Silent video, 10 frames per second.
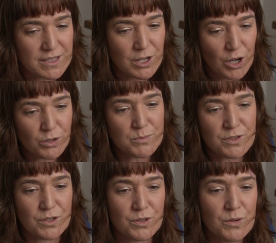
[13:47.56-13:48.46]
it
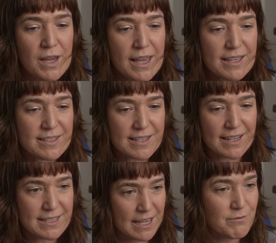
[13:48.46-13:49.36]
helps you
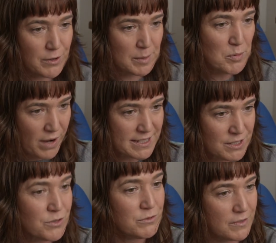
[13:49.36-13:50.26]
start to get very
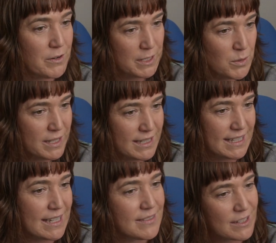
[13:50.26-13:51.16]
practical very
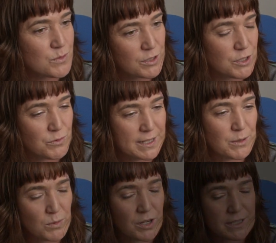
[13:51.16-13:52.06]
quickly. And that's what you really
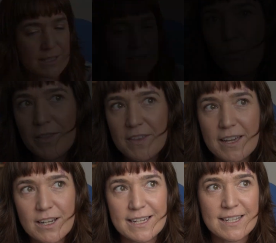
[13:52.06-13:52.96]
want. One thing
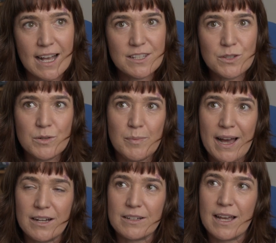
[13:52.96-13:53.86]
I'd like to ask you
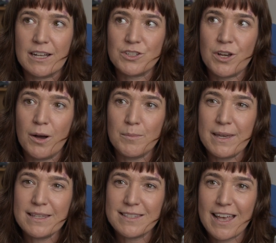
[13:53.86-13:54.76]
about, Tom,
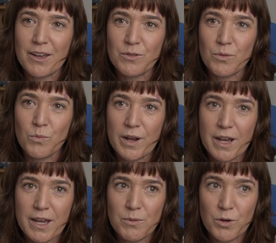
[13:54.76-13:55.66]
is that when
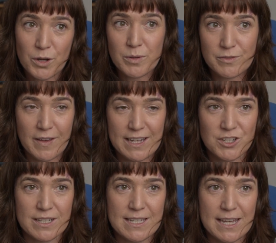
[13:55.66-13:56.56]
I work with
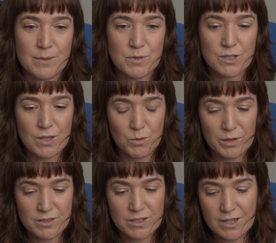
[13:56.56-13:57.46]
HR teams
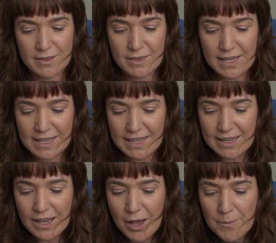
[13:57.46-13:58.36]
with design
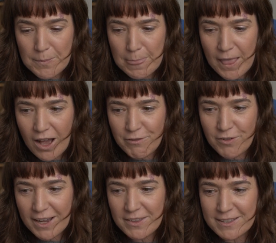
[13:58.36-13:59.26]
thinking, I
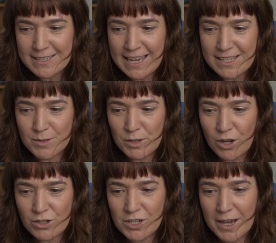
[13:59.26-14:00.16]
find that it takes them a
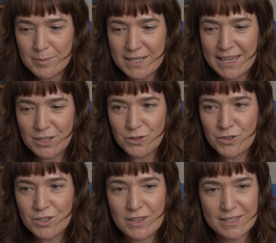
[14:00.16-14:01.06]
long time to get
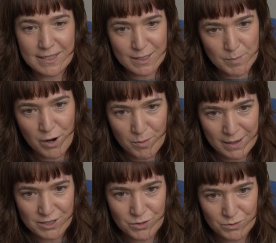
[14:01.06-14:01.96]
used to this
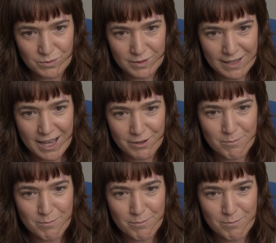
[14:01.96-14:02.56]
experimental kind of